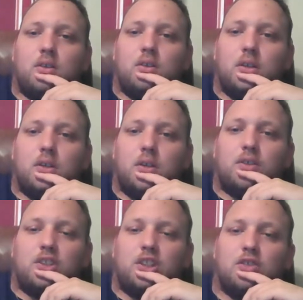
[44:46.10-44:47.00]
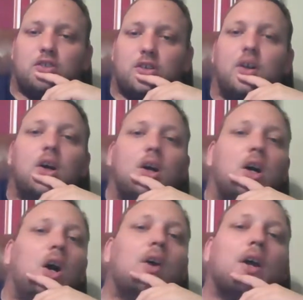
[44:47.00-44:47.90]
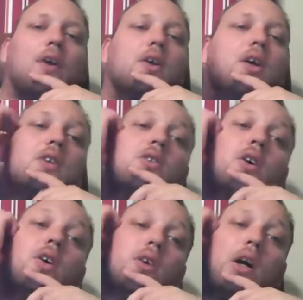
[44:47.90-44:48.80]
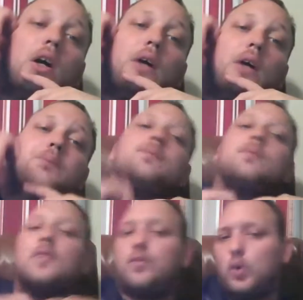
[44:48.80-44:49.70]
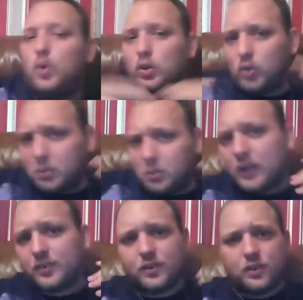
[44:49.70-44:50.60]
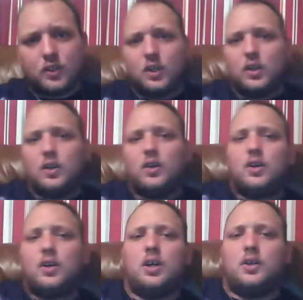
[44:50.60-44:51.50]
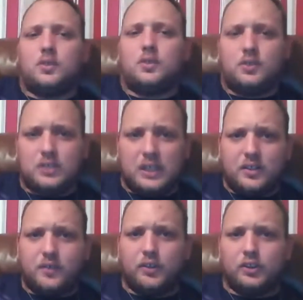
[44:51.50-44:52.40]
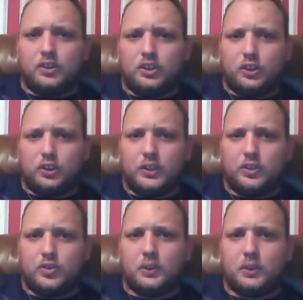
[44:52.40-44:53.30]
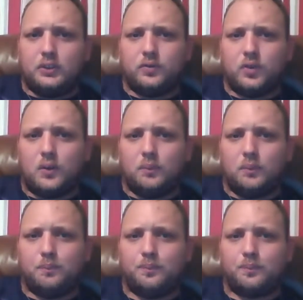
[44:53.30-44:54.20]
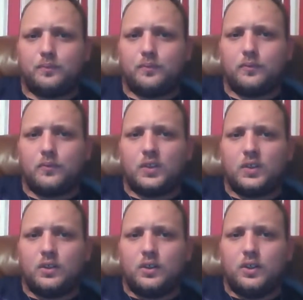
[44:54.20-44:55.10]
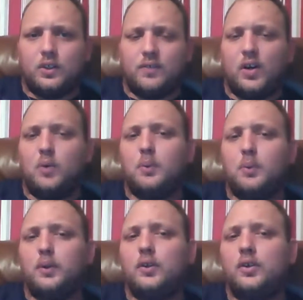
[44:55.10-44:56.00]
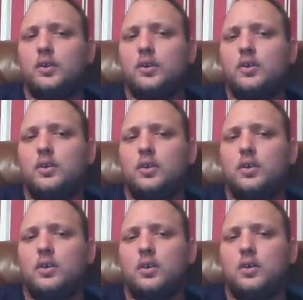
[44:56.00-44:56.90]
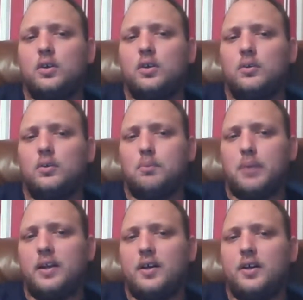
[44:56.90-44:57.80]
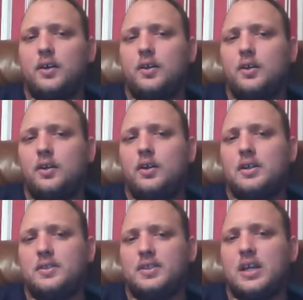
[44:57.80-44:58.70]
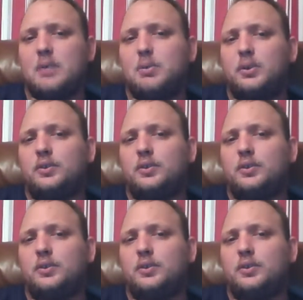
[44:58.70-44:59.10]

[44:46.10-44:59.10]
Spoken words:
different channels are there? Okay, so for Chrome OS standard versions, you can switch from developer, beta, and stable.